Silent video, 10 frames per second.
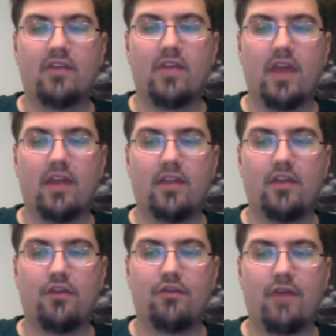thing that
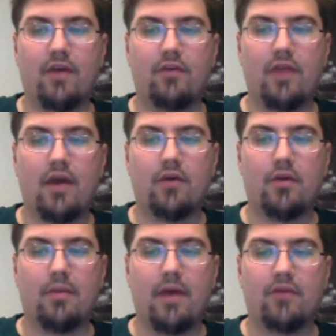you found out
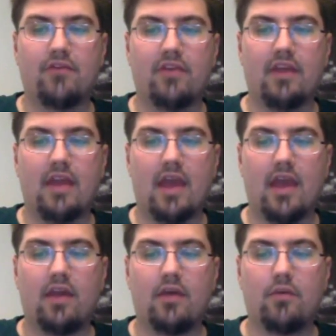about
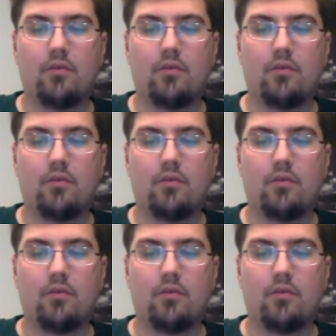DNA